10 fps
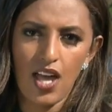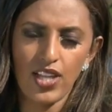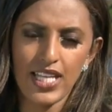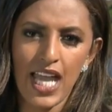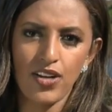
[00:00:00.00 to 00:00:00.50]

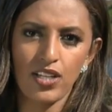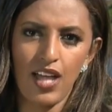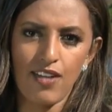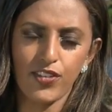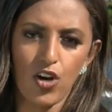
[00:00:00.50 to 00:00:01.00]
LA County
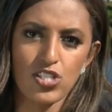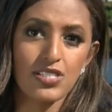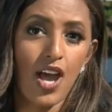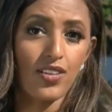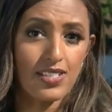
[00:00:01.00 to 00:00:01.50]

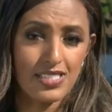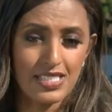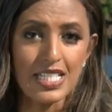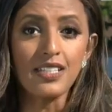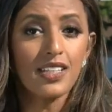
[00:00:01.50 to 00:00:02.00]
lifeguards tell us
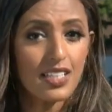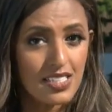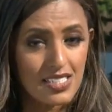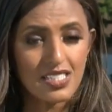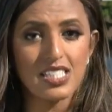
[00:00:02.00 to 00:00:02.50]
the teen
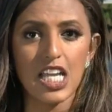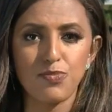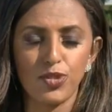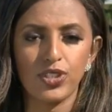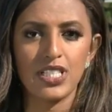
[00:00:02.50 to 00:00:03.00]
is in
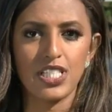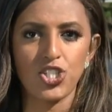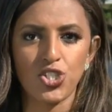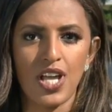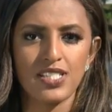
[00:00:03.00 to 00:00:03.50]
stable
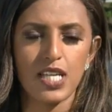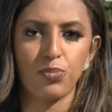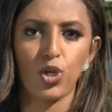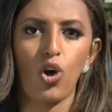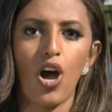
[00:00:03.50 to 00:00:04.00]
condition as a
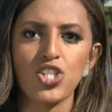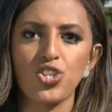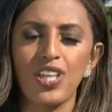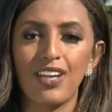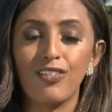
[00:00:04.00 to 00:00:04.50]

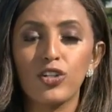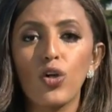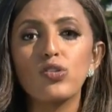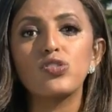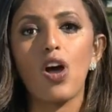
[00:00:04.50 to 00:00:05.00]
precaution. They have
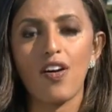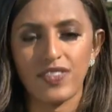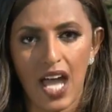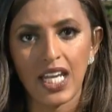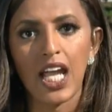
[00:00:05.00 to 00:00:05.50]
closed
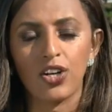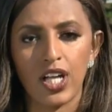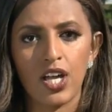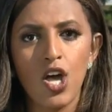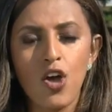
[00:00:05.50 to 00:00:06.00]
off that
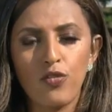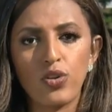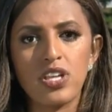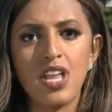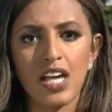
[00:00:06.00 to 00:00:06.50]
area
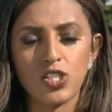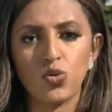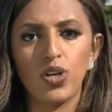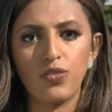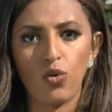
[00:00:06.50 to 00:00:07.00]
for the next
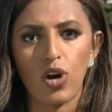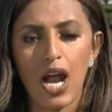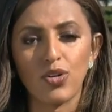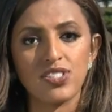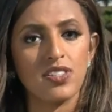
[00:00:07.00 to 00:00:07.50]
24
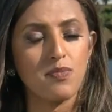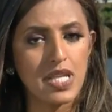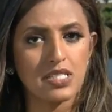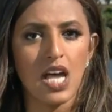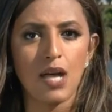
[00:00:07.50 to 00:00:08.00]
hours. In the
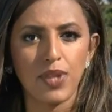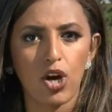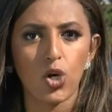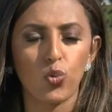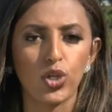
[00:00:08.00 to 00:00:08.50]
meantime, they
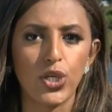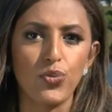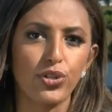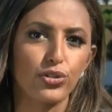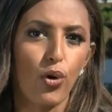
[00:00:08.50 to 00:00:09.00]
are working
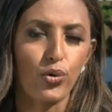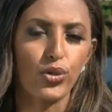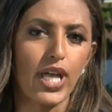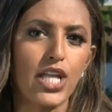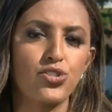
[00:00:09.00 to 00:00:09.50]
with a
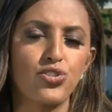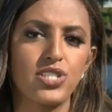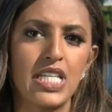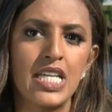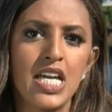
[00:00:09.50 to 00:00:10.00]
local
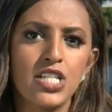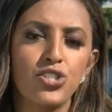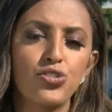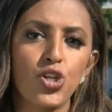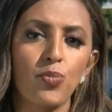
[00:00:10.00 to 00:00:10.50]
agency
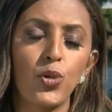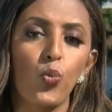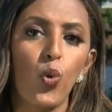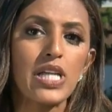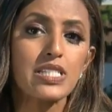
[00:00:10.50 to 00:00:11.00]
to
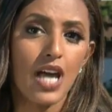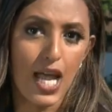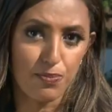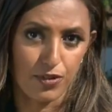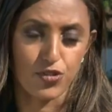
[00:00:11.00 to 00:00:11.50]
determine what
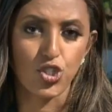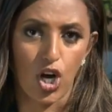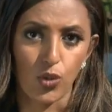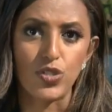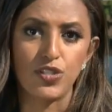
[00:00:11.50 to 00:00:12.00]
type of
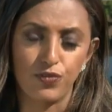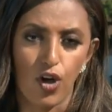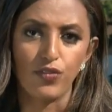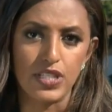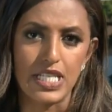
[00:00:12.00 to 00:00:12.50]
shark was
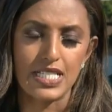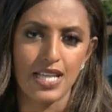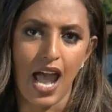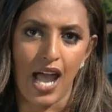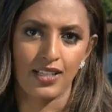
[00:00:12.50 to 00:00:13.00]
involved in the
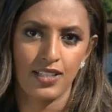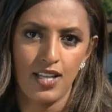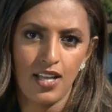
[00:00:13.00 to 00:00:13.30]
attack.